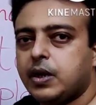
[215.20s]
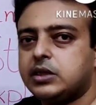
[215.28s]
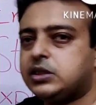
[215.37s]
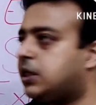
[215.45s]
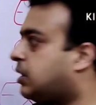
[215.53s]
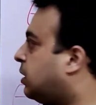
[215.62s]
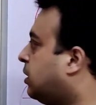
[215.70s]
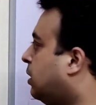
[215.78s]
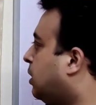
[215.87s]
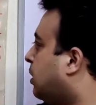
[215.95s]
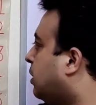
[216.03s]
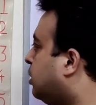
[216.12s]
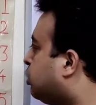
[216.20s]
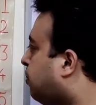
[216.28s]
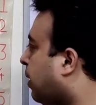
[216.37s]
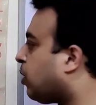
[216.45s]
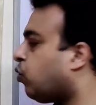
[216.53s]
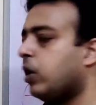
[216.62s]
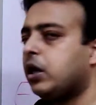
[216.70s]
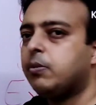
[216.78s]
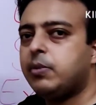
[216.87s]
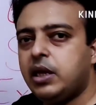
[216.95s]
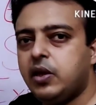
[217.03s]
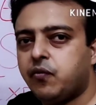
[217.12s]
h8 is by going
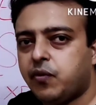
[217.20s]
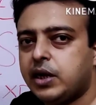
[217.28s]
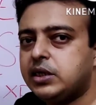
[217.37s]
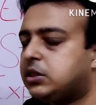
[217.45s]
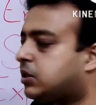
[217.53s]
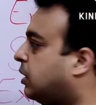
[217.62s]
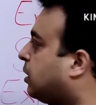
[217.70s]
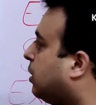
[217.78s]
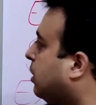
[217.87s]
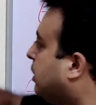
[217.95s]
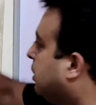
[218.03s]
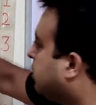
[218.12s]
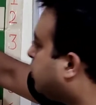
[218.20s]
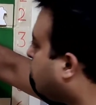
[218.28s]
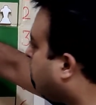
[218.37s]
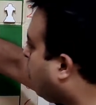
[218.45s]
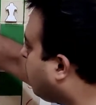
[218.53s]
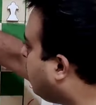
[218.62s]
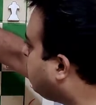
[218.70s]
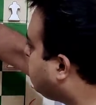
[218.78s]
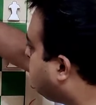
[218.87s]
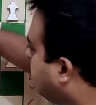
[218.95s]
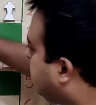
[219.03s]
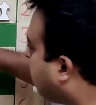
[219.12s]
be5 instantly. So now
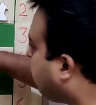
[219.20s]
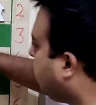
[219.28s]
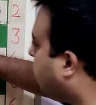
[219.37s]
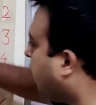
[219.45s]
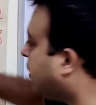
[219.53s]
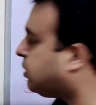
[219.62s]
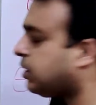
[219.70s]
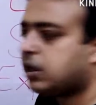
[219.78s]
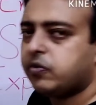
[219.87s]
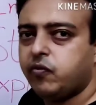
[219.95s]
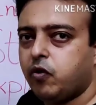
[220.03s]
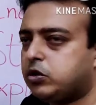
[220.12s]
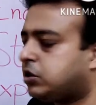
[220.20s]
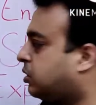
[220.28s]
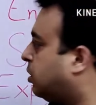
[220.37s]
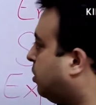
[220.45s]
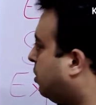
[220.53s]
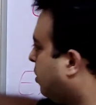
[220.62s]
comes bishop e5 check forced,